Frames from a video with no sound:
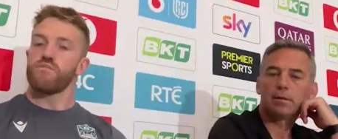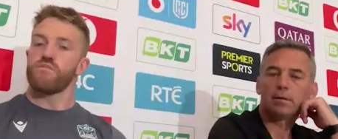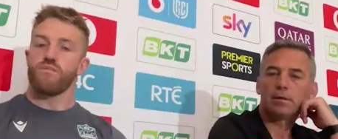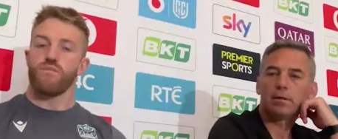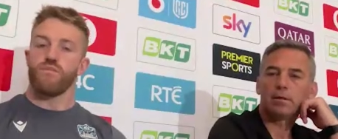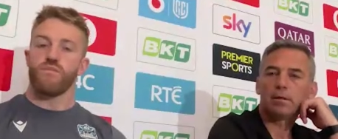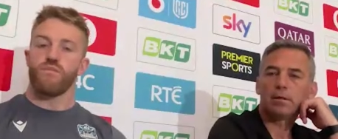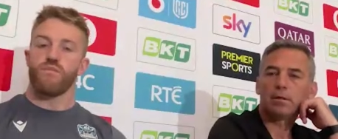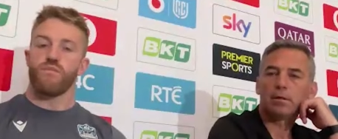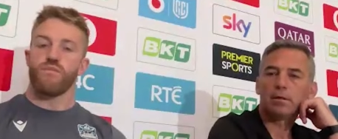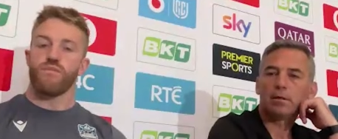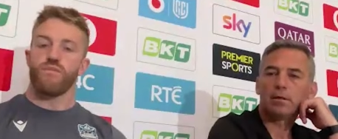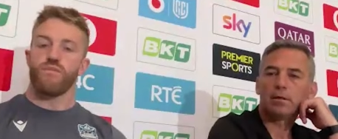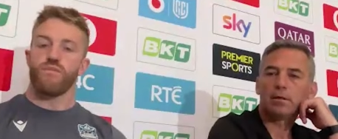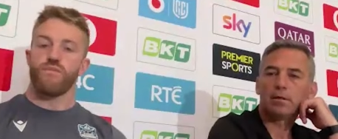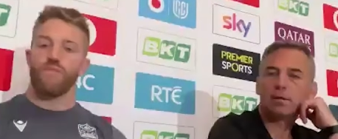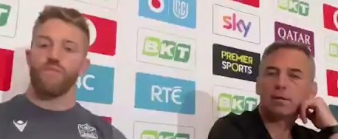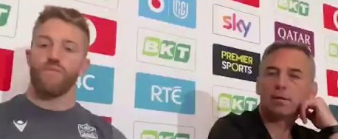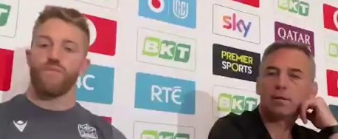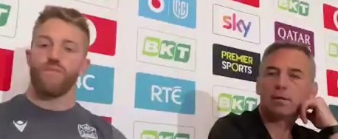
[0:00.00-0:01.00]

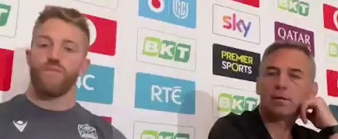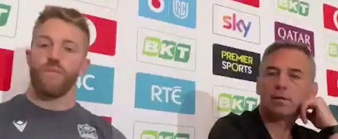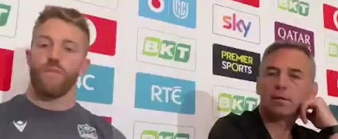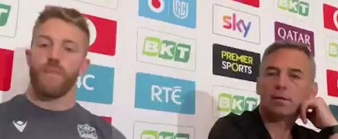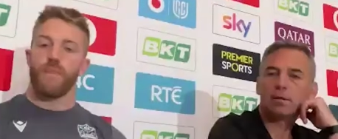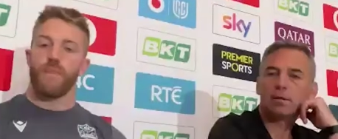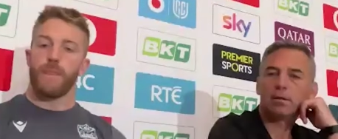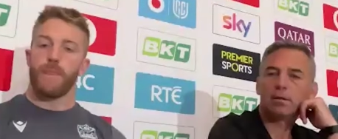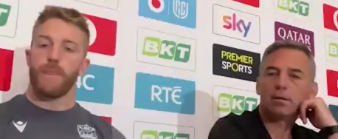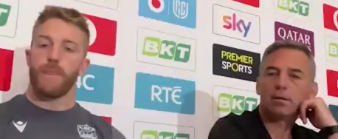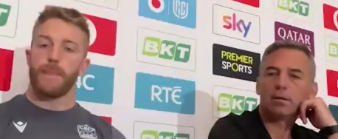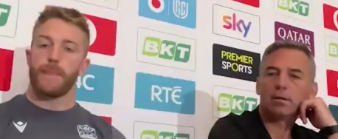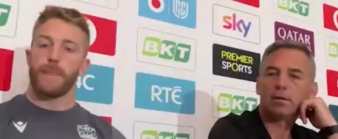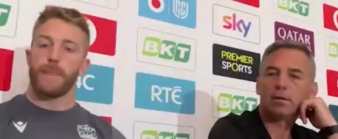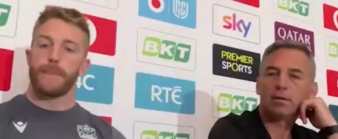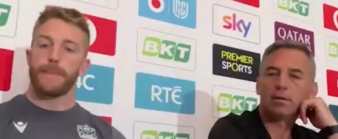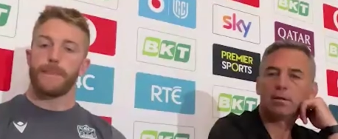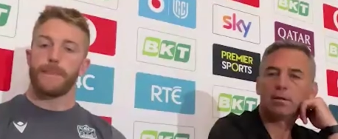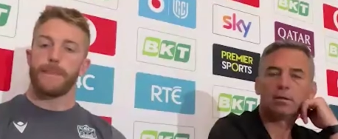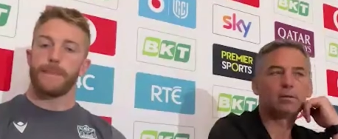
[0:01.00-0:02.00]

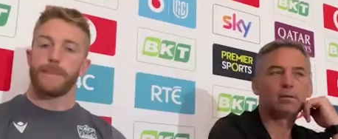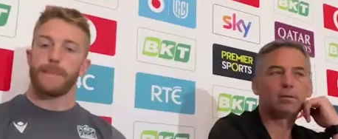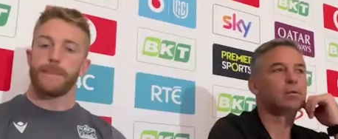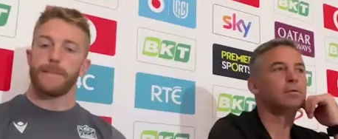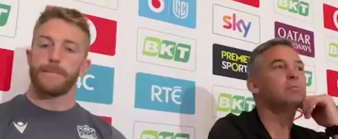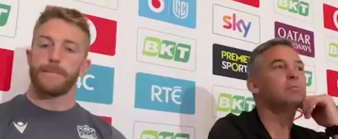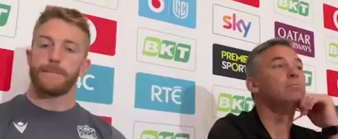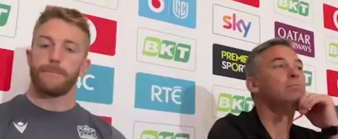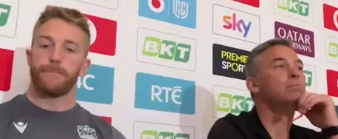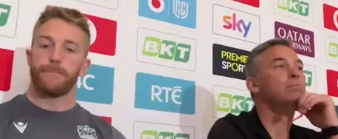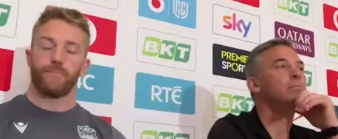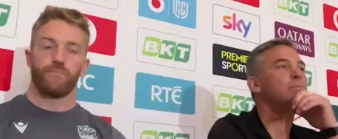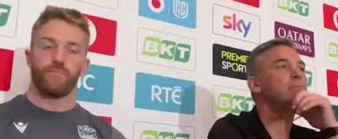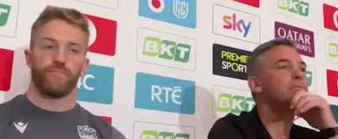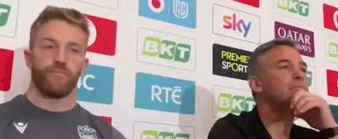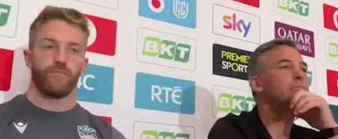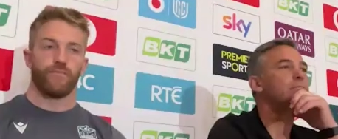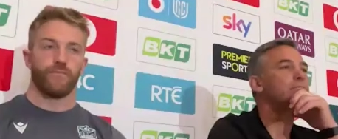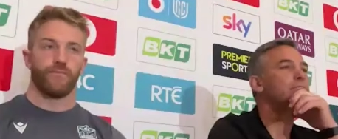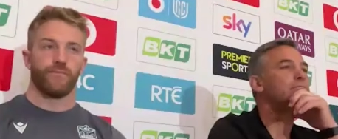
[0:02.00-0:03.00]

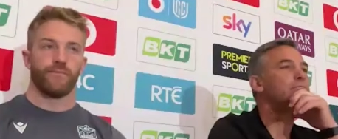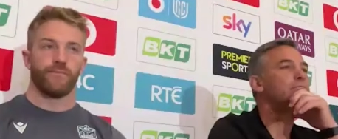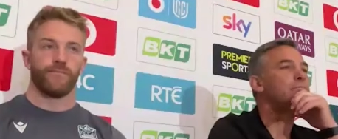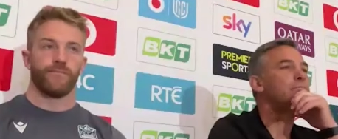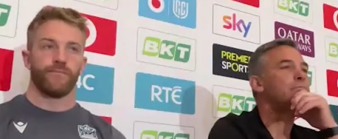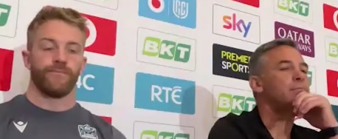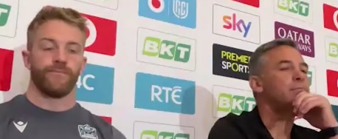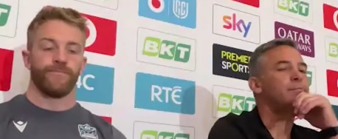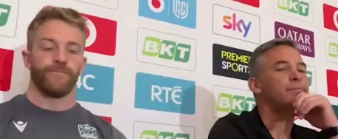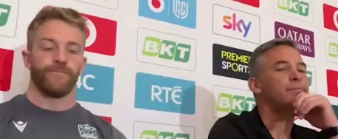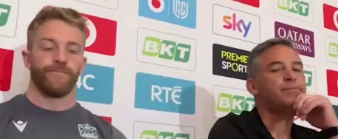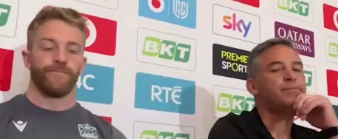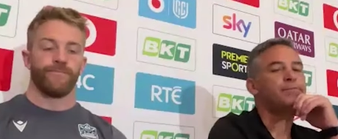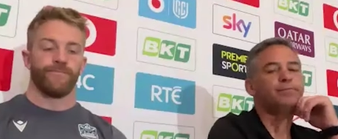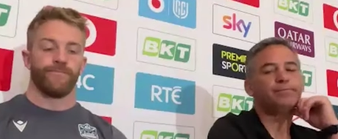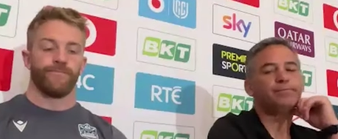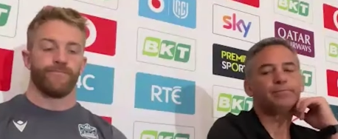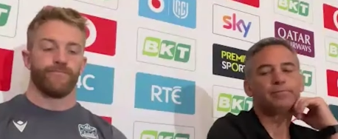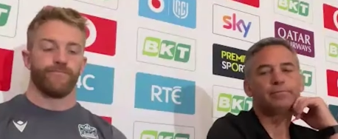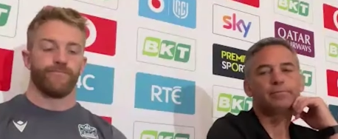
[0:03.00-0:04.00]
Nothing is said.